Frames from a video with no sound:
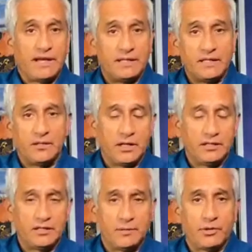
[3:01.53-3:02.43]
and
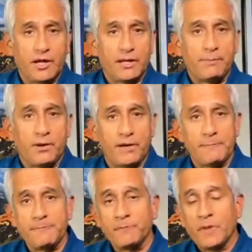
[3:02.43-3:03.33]
the Democratic Party.
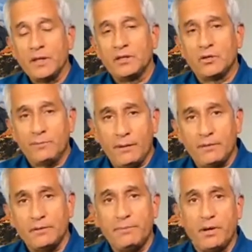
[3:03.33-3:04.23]
The
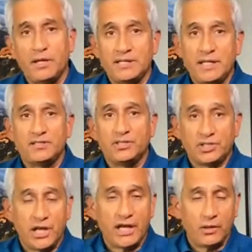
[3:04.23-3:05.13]
Republican Party tends to
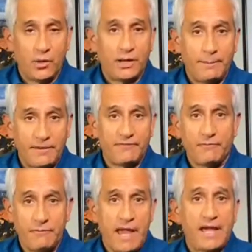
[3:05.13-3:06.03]
shy away a bit
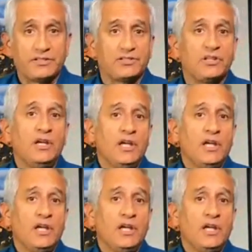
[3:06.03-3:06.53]
from masks,